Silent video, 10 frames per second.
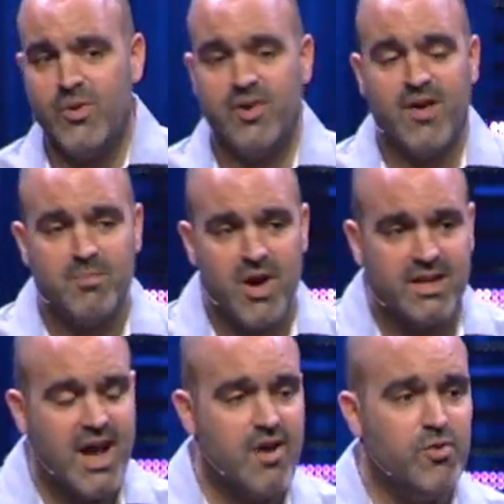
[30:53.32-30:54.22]
and if I'm
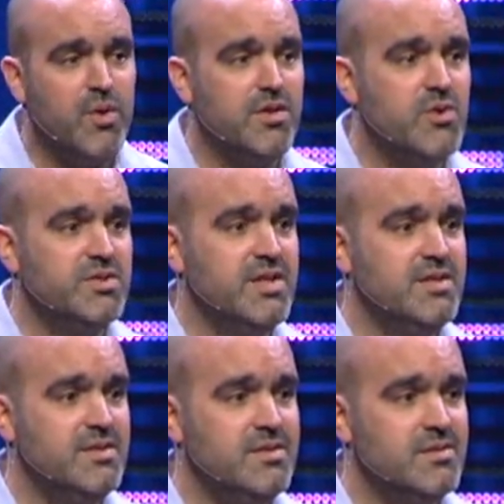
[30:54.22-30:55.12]
not careful in those
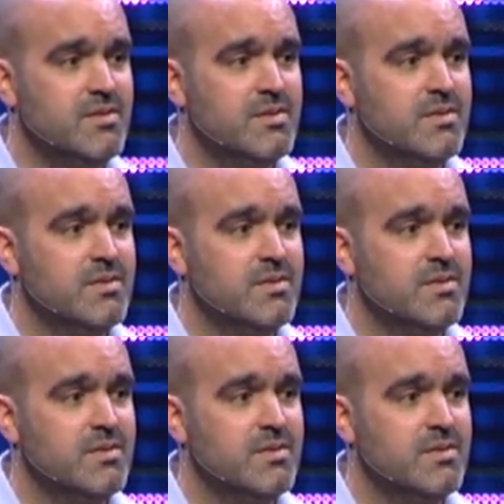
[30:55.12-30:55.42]
seasons,